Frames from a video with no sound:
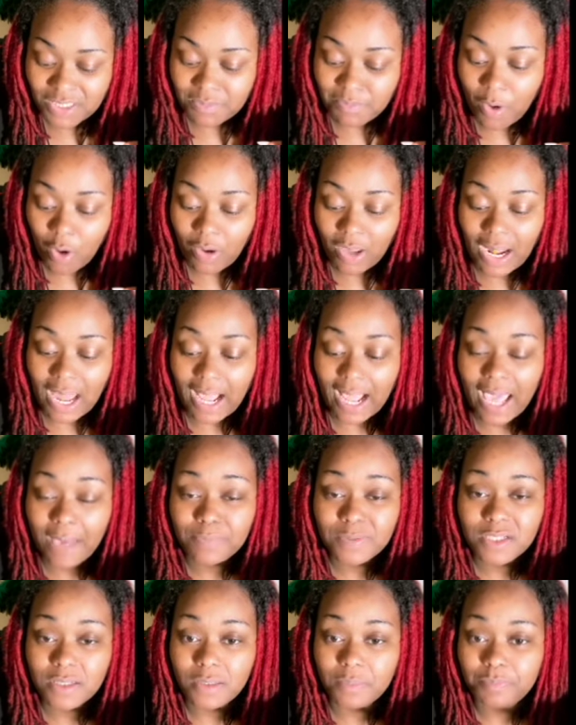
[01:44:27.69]
Be smoking
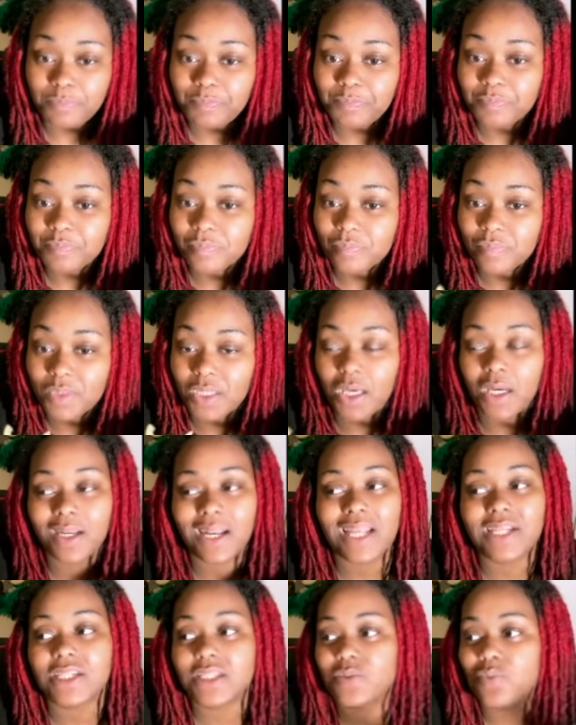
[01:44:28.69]
like Epsilon.
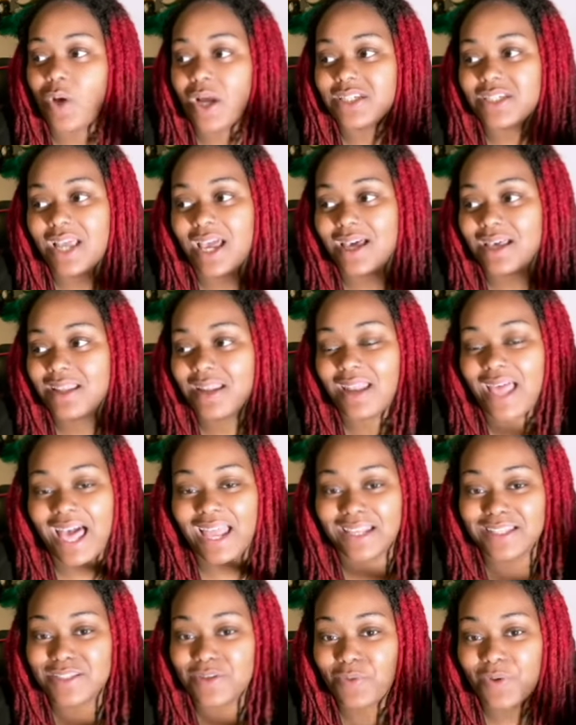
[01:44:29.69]
Look, can I just watch
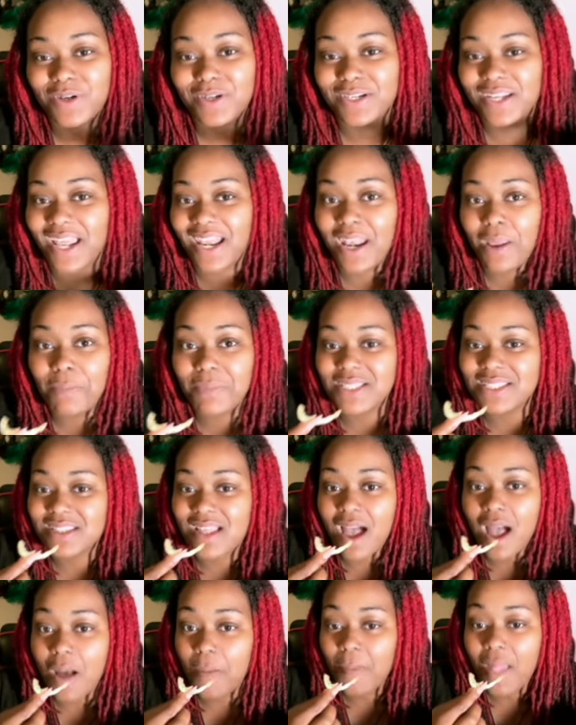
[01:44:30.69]
Alice in Wonderland? Let
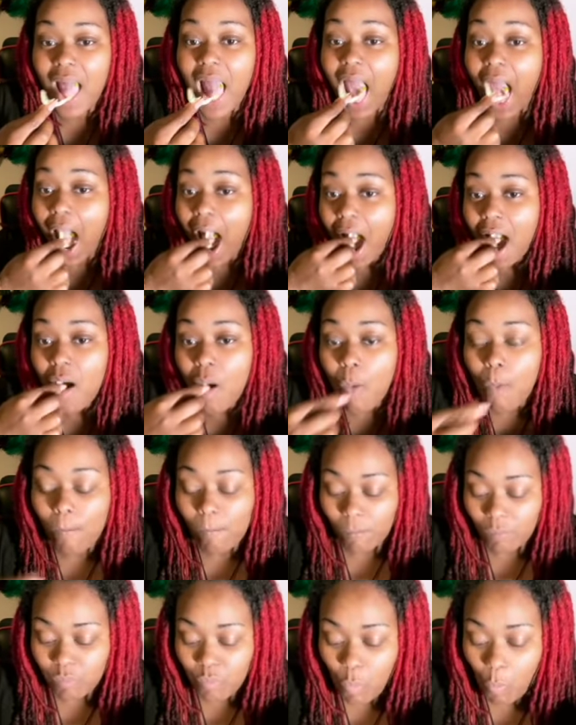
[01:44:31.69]
me stop.
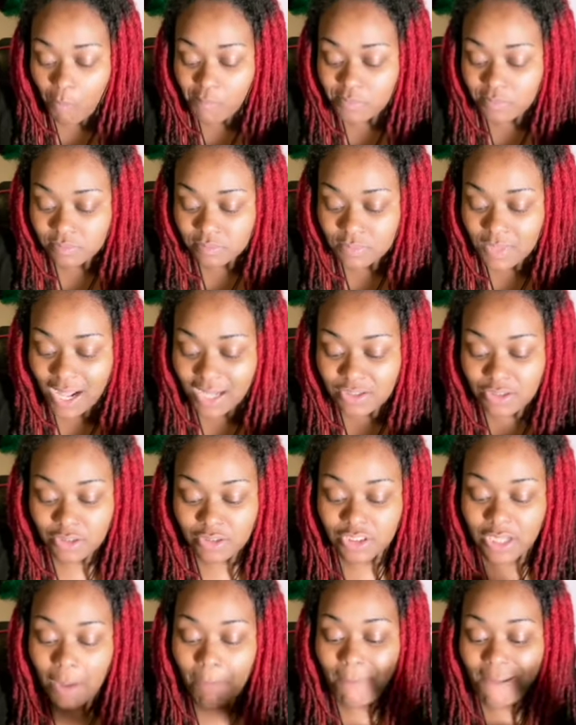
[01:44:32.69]

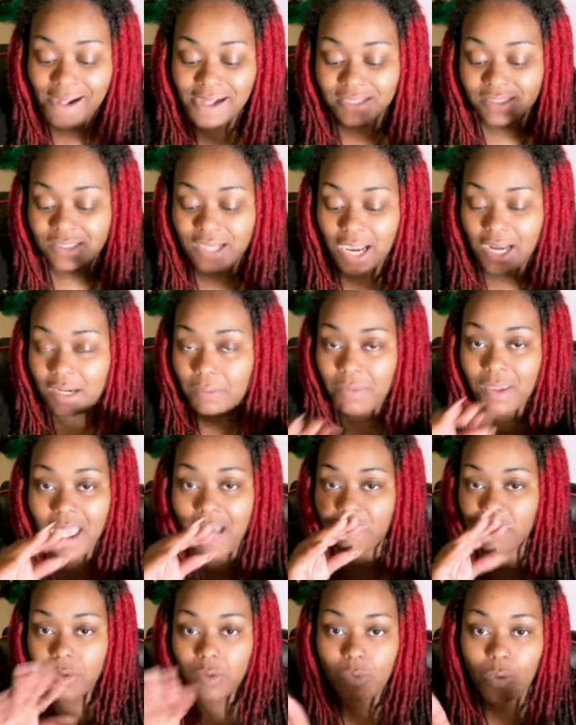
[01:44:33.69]
I told y'all my anxiety
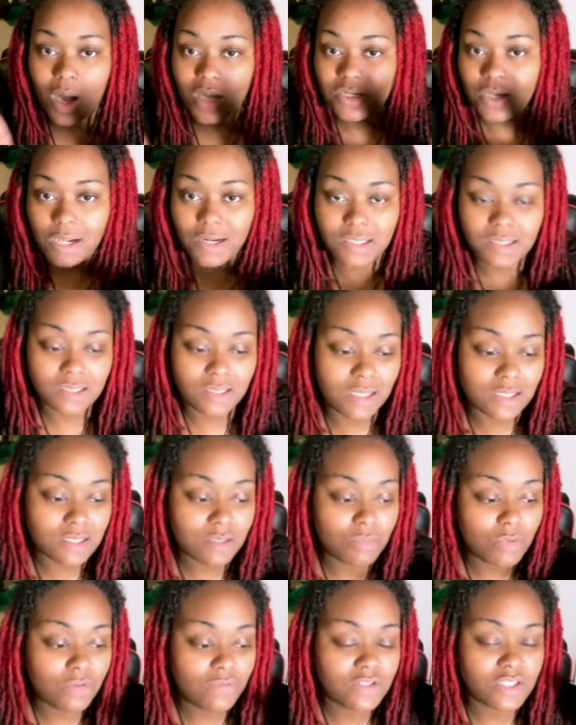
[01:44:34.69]
be having me watch all these
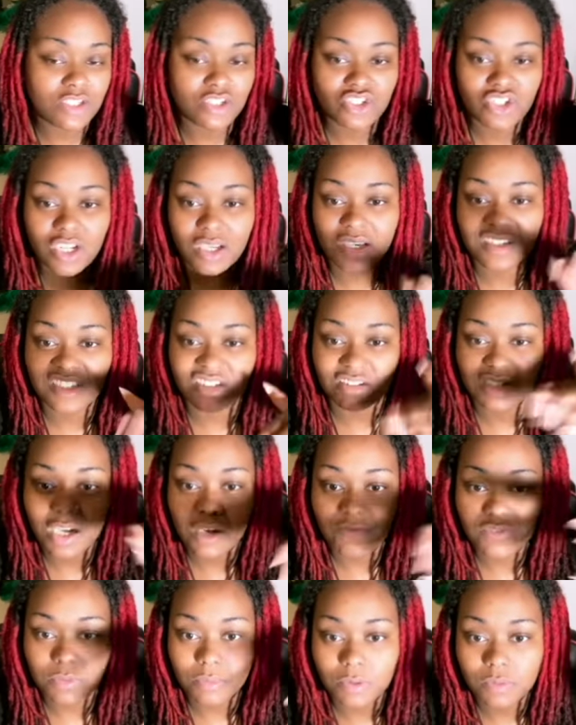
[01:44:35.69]
Disney movies and shit because
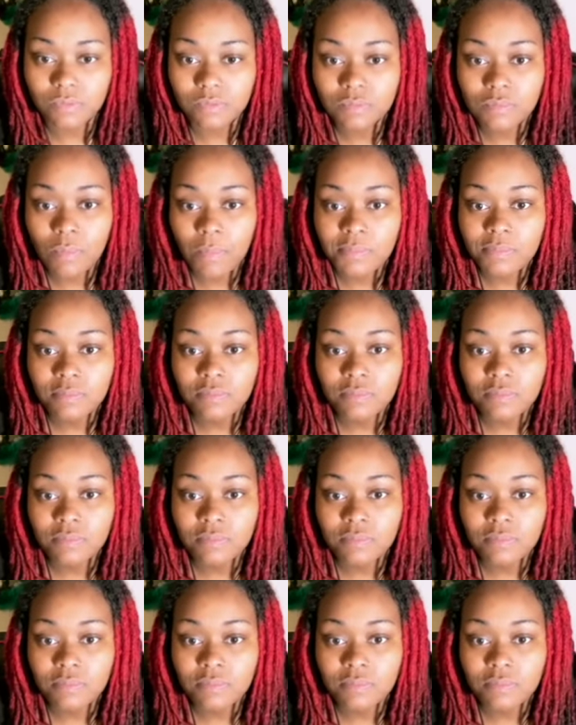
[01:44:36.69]
they're comfortable.